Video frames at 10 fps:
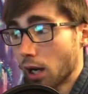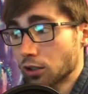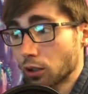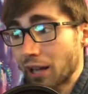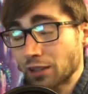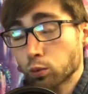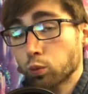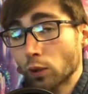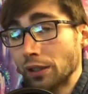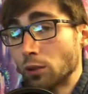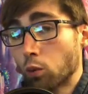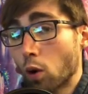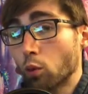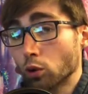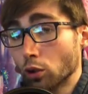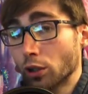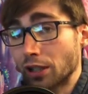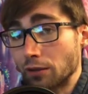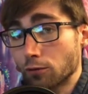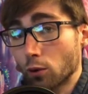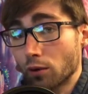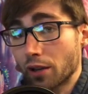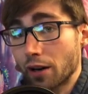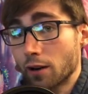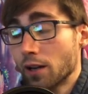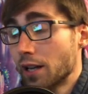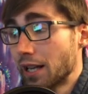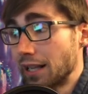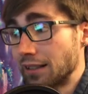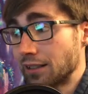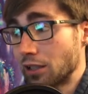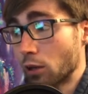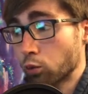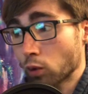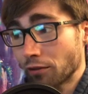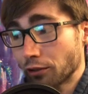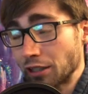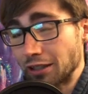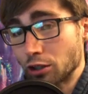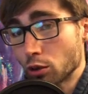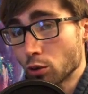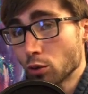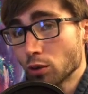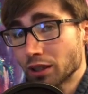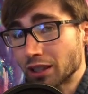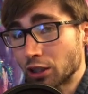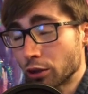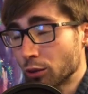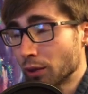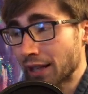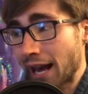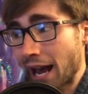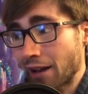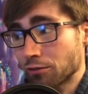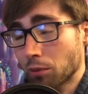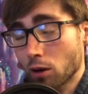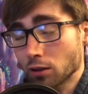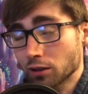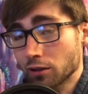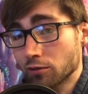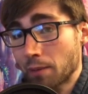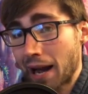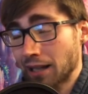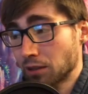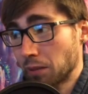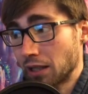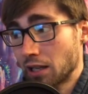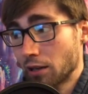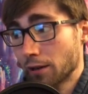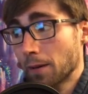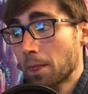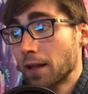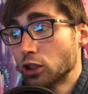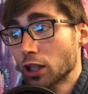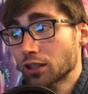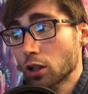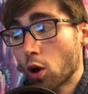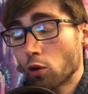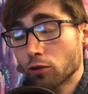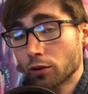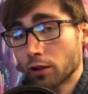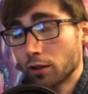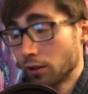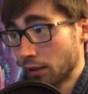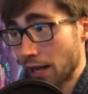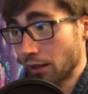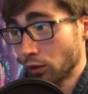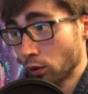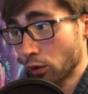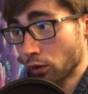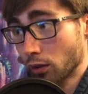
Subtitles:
So that's really what we're looking for there, is roughly 2 to 2.5 bars of backspin here, just over that little